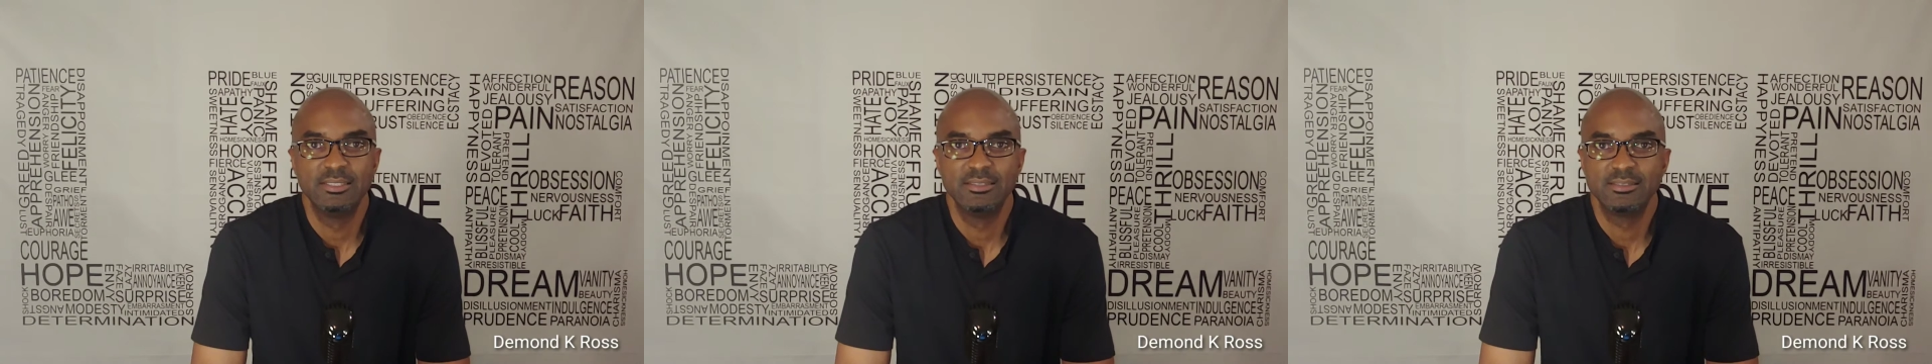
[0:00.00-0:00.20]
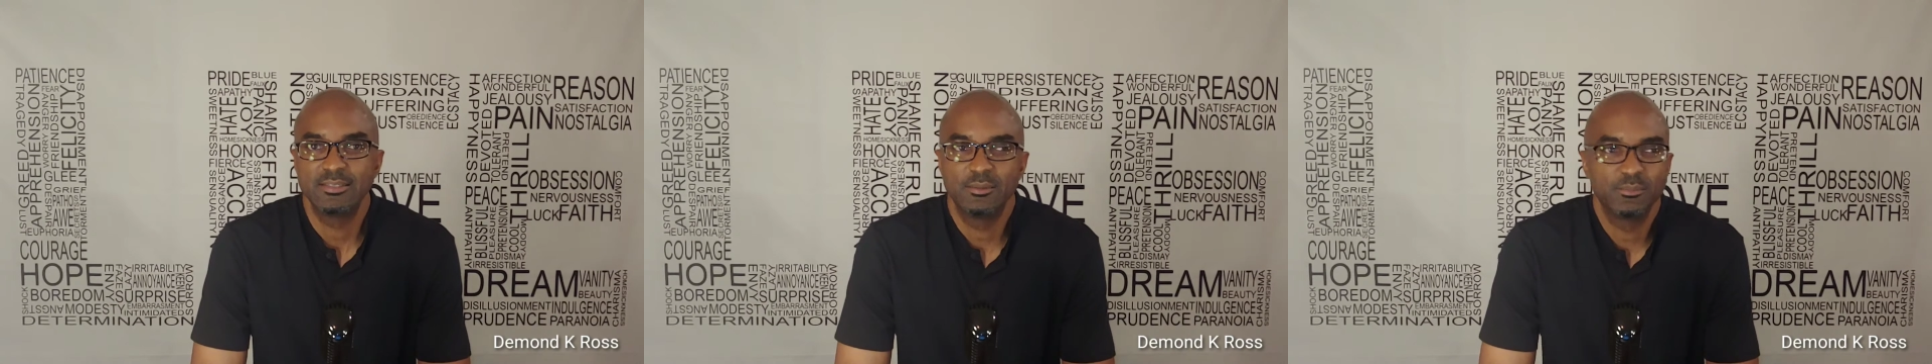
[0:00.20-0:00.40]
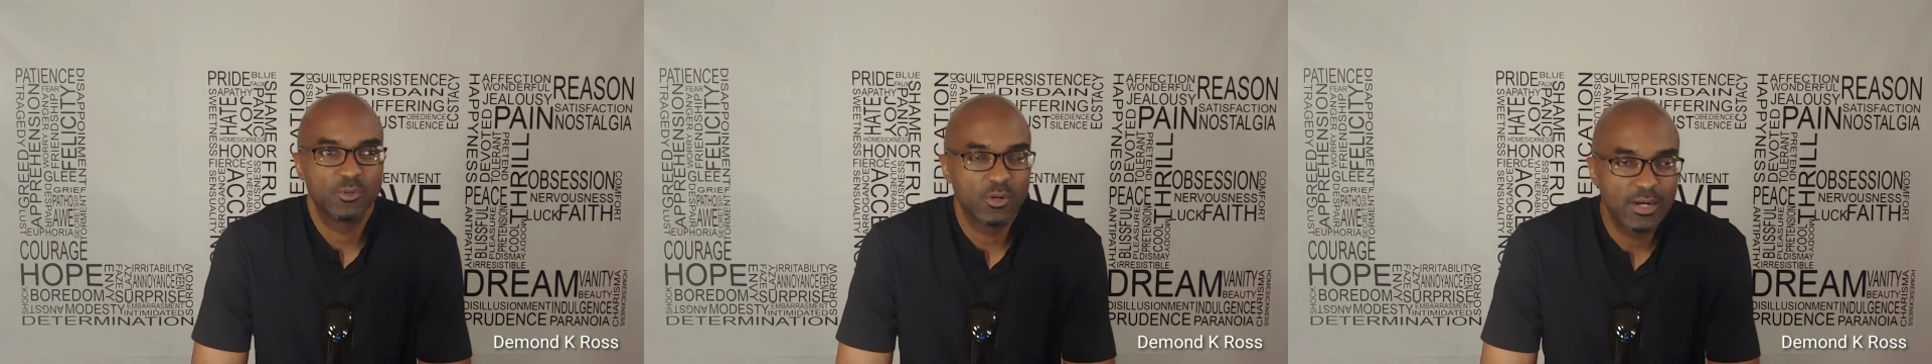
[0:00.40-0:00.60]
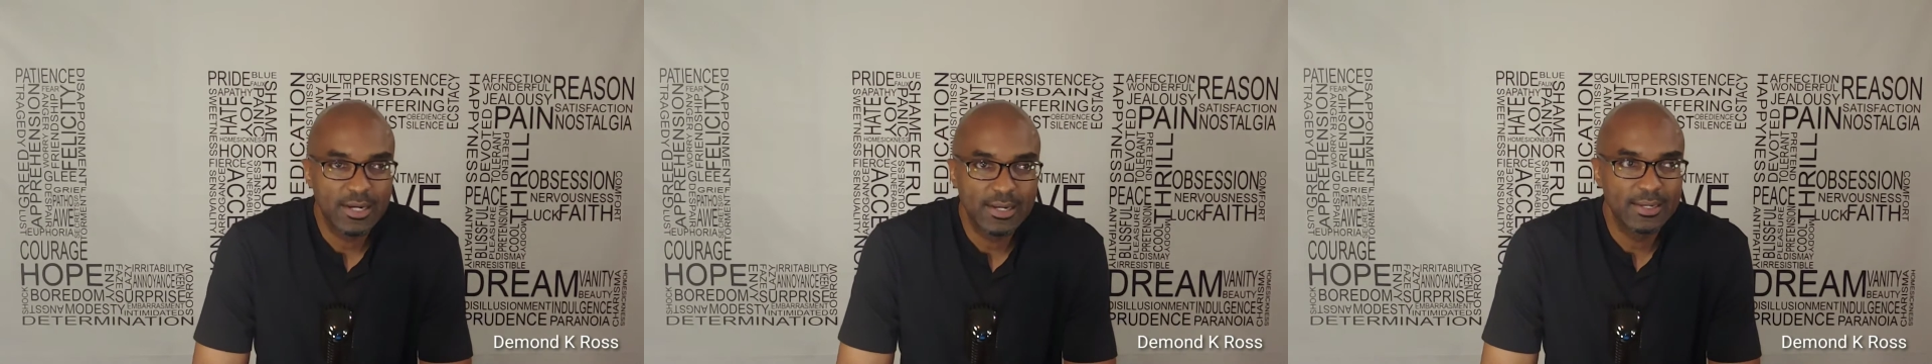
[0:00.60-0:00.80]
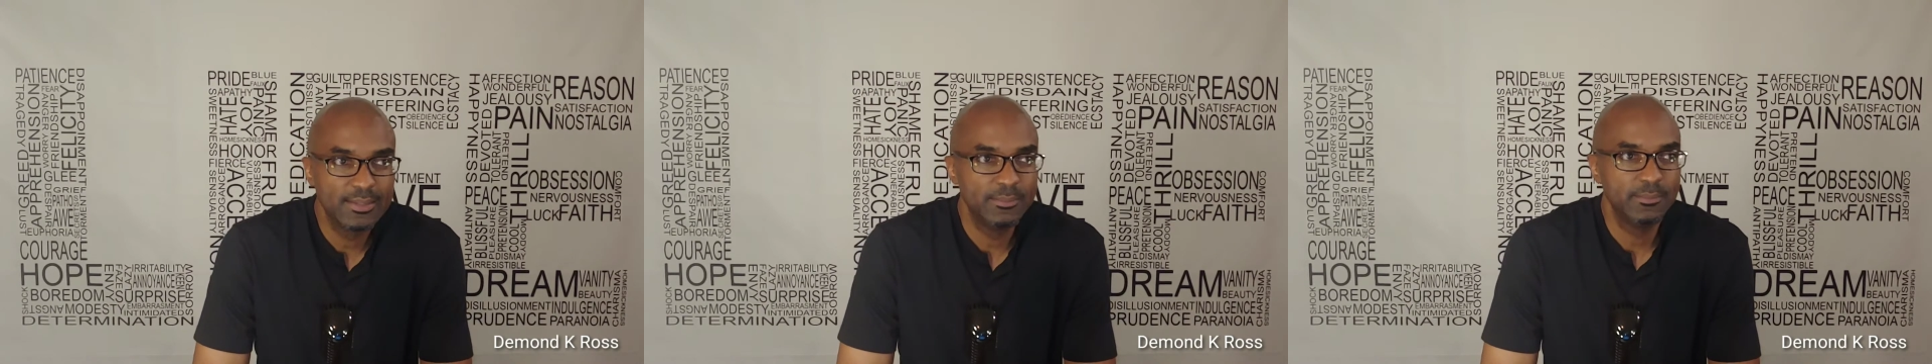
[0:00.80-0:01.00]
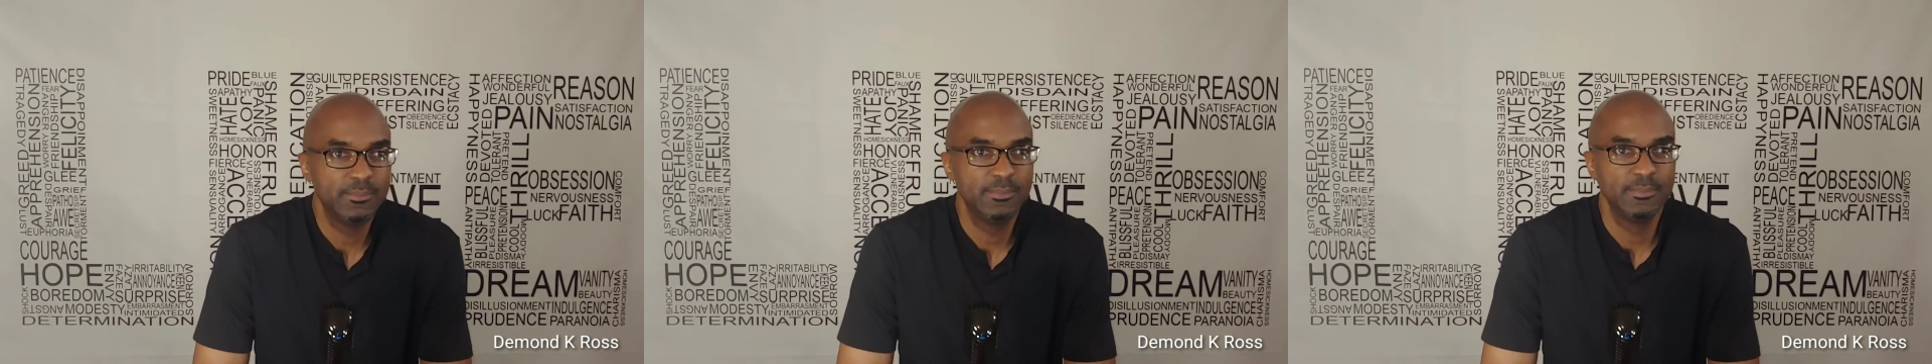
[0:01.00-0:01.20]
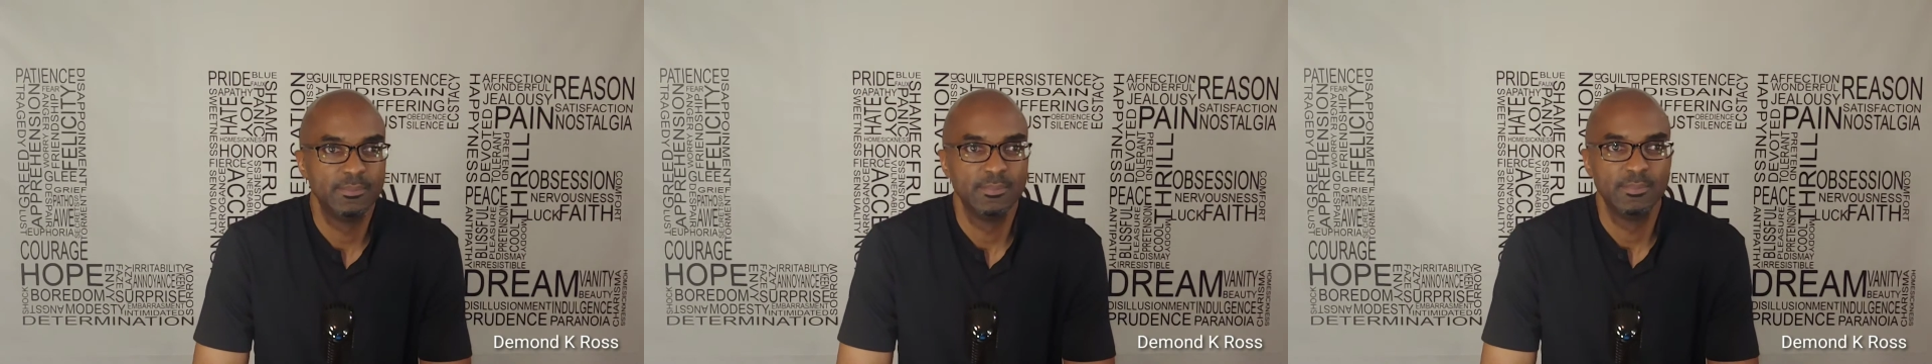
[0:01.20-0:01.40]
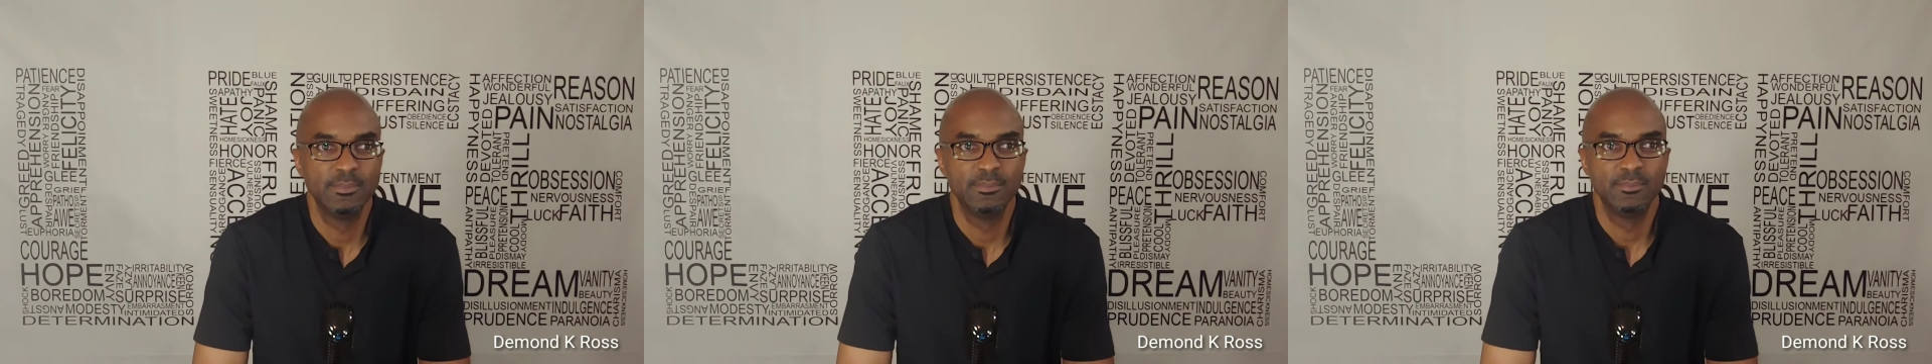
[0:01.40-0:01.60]
some crime,
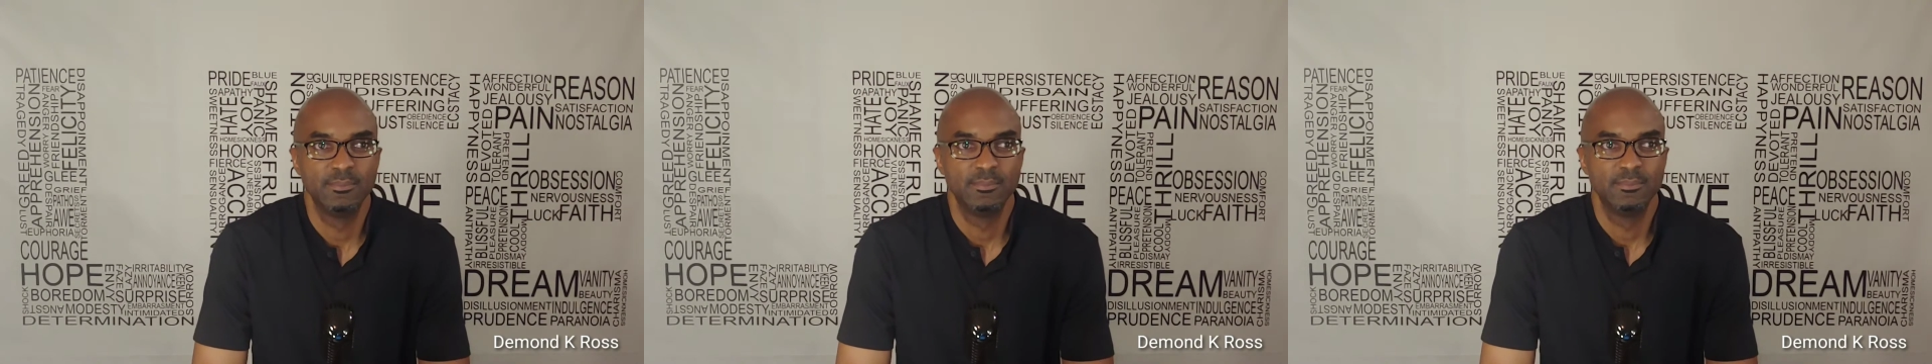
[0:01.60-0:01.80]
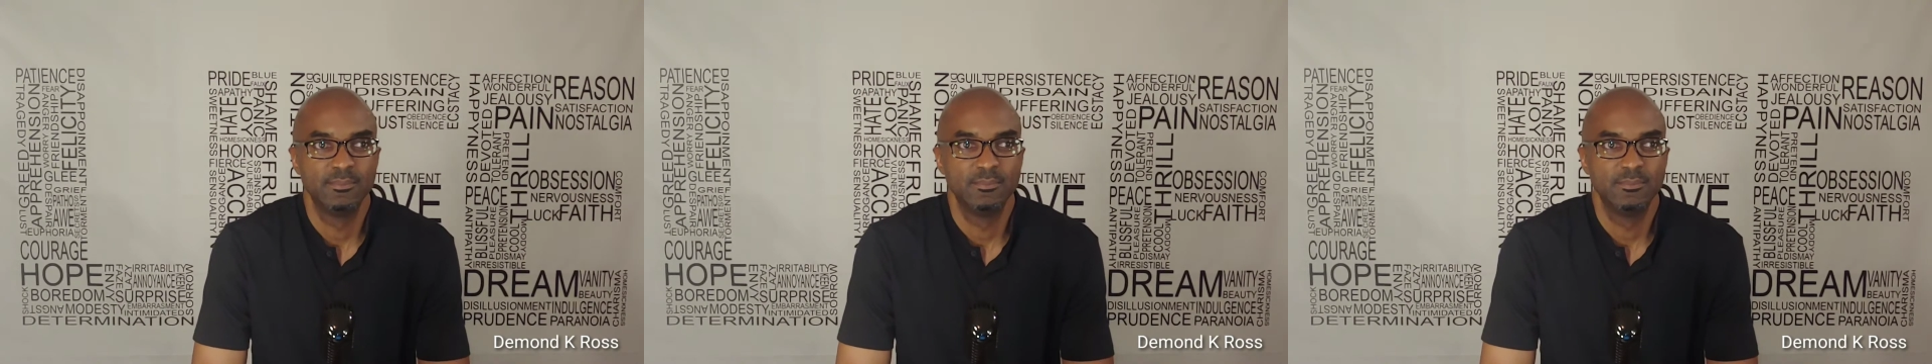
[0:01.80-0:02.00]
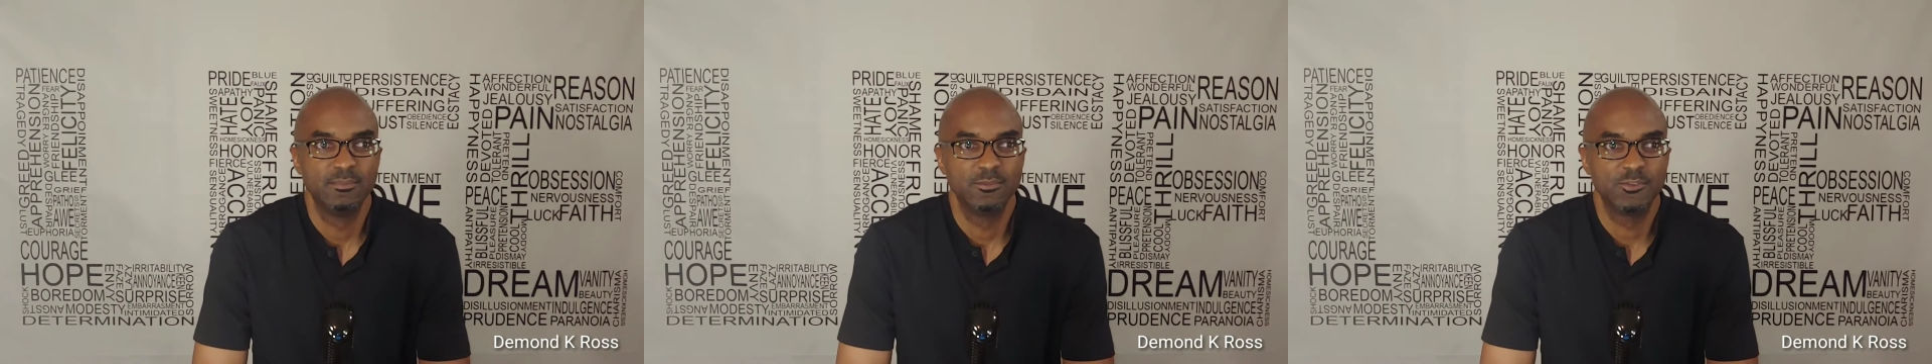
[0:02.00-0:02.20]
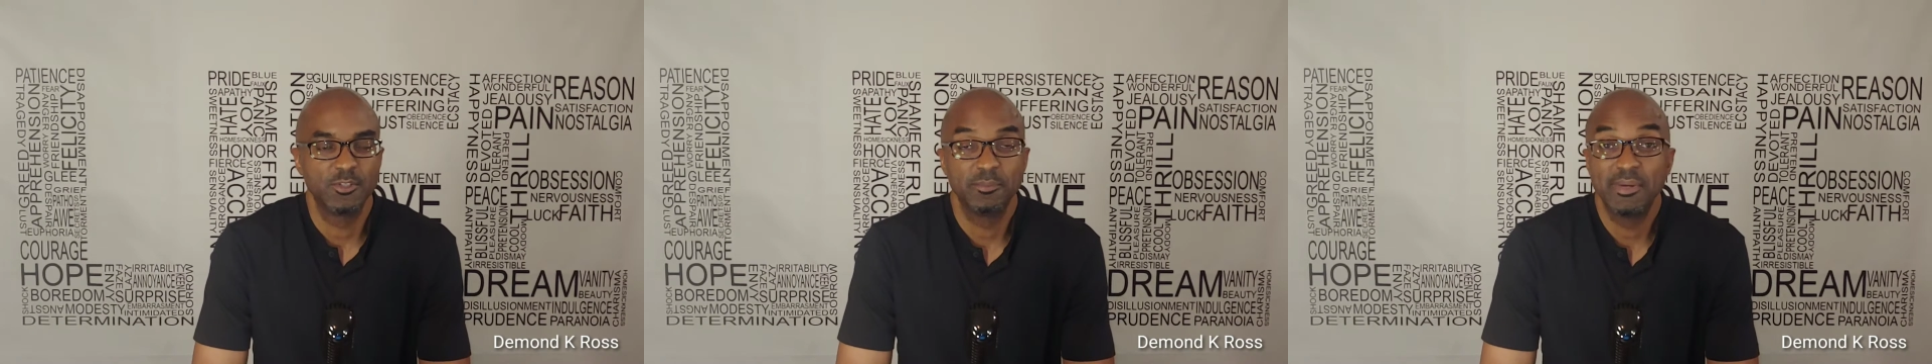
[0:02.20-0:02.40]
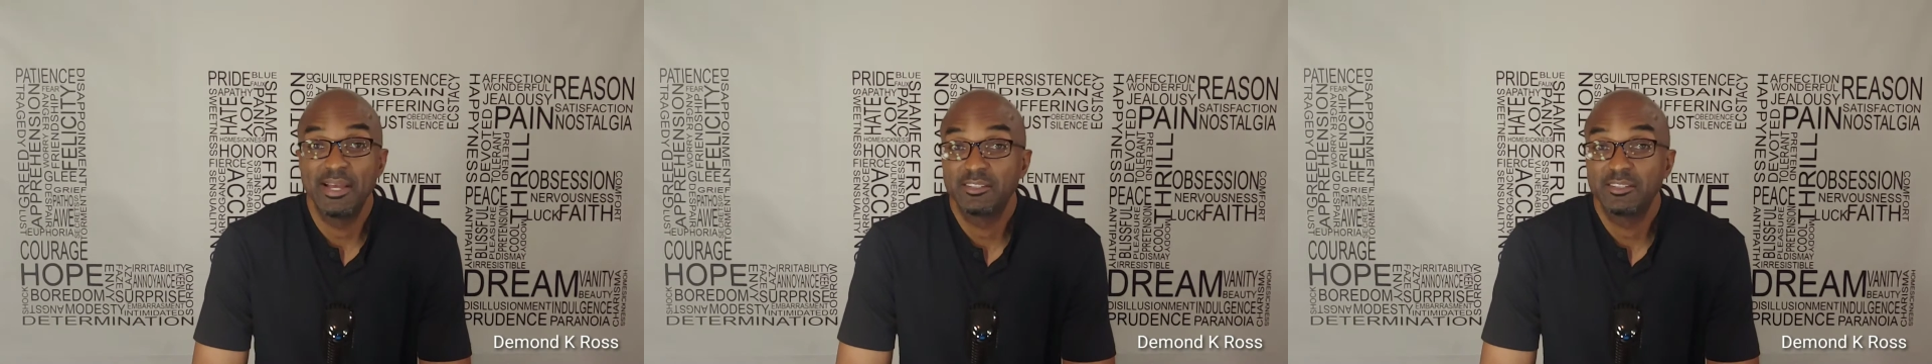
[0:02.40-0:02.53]
some